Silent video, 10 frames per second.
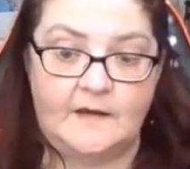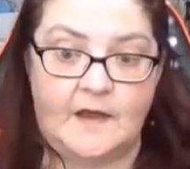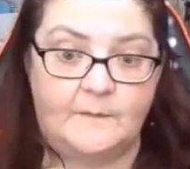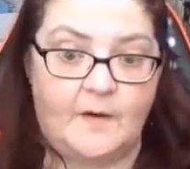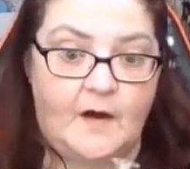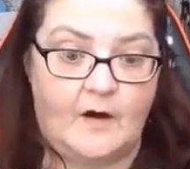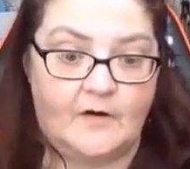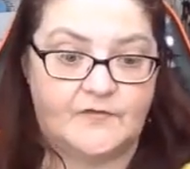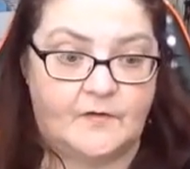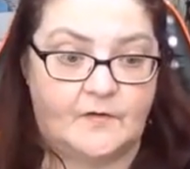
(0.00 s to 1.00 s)
And I bought
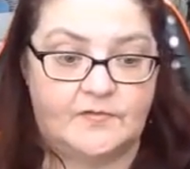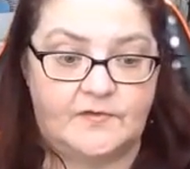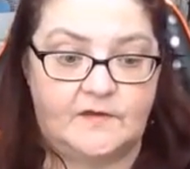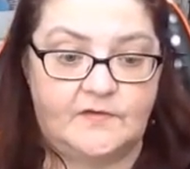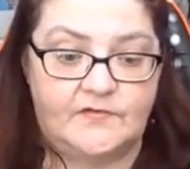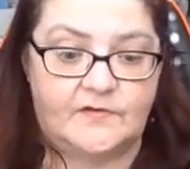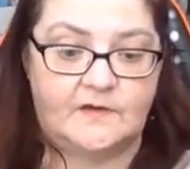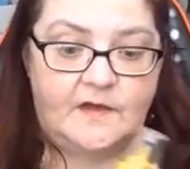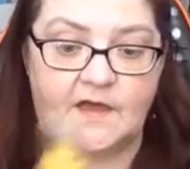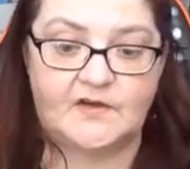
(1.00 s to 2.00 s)
also these
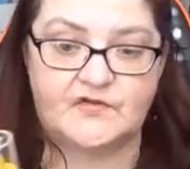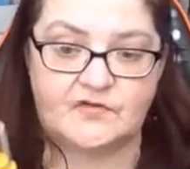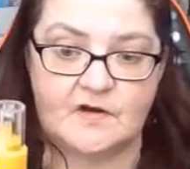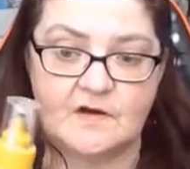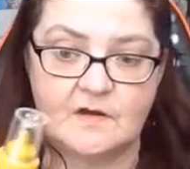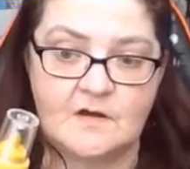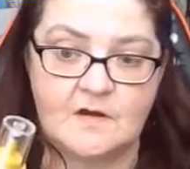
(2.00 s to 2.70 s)
extra